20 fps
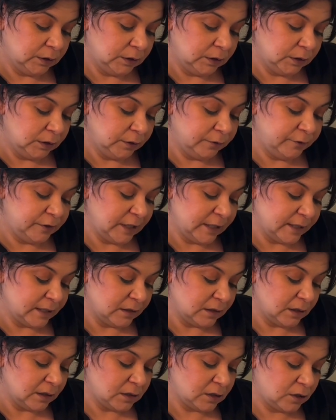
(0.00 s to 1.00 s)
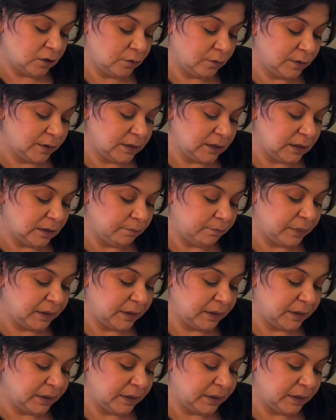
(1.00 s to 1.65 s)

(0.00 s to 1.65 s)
You've taken this to a deep